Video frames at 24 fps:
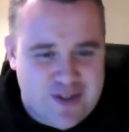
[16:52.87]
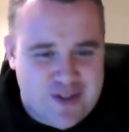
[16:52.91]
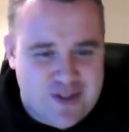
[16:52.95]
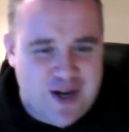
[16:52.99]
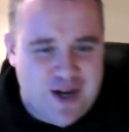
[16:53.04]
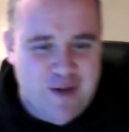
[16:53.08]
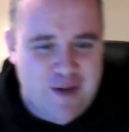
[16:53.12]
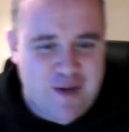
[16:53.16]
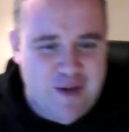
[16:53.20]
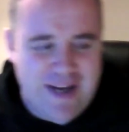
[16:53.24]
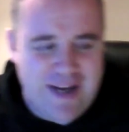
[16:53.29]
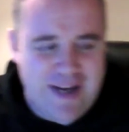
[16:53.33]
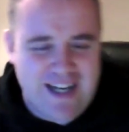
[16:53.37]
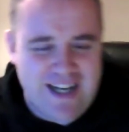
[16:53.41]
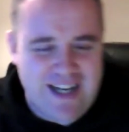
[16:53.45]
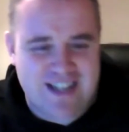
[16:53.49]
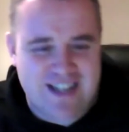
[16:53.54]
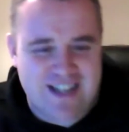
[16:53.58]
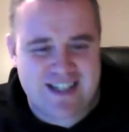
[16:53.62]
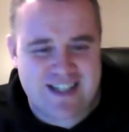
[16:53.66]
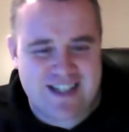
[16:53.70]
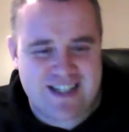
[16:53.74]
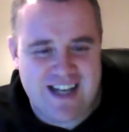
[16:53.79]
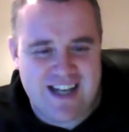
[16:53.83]
Do you know what I mean?
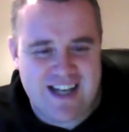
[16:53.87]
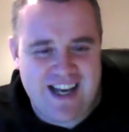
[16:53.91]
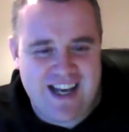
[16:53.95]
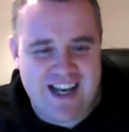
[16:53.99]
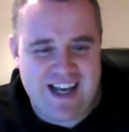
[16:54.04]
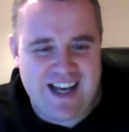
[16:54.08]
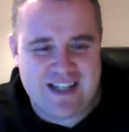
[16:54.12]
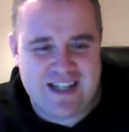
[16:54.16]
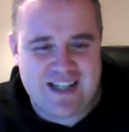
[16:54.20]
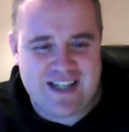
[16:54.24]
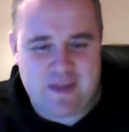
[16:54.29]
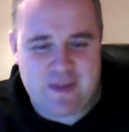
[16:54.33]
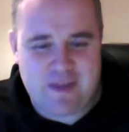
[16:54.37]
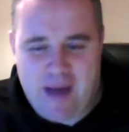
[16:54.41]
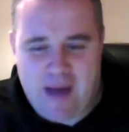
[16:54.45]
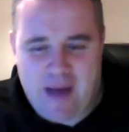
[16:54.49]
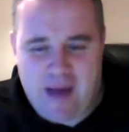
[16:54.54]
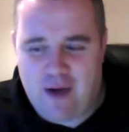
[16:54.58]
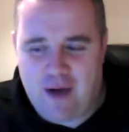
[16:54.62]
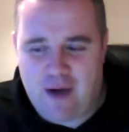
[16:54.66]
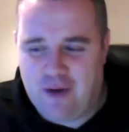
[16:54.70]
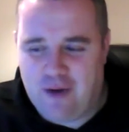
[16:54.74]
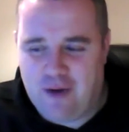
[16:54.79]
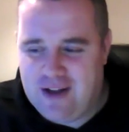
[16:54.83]
It's
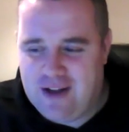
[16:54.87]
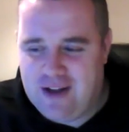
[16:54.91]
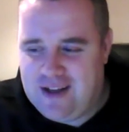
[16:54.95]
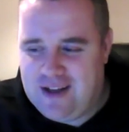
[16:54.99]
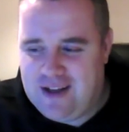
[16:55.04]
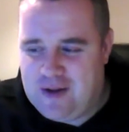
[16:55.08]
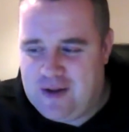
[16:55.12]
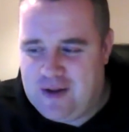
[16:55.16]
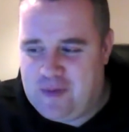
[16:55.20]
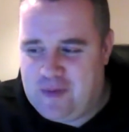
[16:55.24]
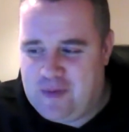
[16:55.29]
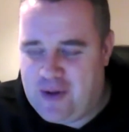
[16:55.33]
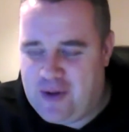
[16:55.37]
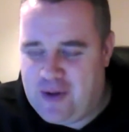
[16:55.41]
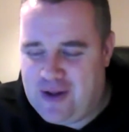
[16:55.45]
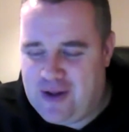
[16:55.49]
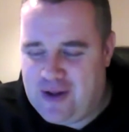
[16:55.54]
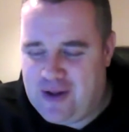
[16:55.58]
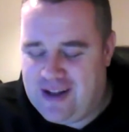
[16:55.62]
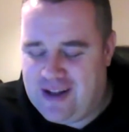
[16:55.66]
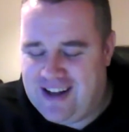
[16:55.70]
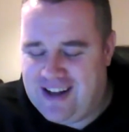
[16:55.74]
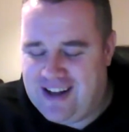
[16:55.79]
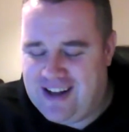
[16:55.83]
about,
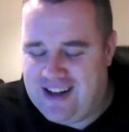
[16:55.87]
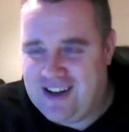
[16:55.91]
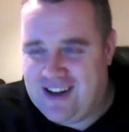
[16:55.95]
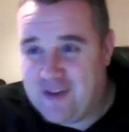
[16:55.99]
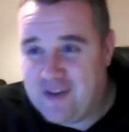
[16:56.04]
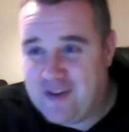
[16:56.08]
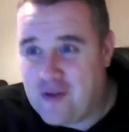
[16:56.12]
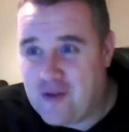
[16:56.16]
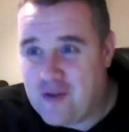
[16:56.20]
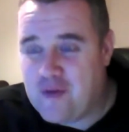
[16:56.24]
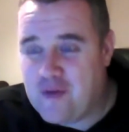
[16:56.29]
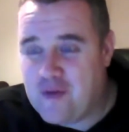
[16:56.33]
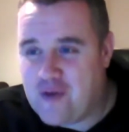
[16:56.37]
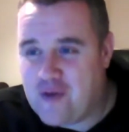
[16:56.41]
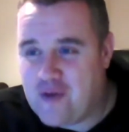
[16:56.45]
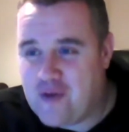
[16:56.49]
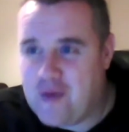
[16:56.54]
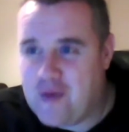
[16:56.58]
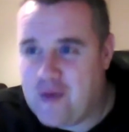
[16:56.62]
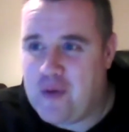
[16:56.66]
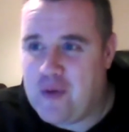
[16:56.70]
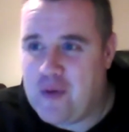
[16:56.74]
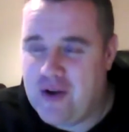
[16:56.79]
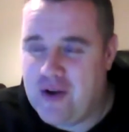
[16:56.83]
but
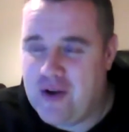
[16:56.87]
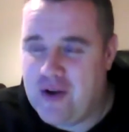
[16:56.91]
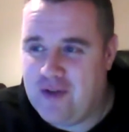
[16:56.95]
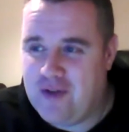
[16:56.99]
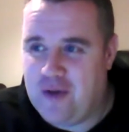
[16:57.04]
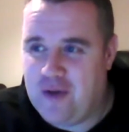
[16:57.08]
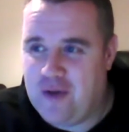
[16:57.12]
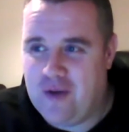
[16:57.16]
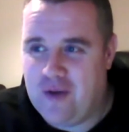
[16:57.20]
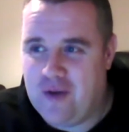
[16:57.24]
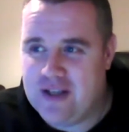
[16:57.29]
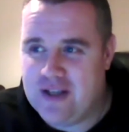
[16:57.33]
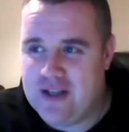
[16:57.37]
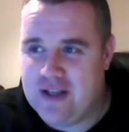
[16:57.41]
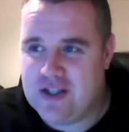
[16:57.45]
from a point of view,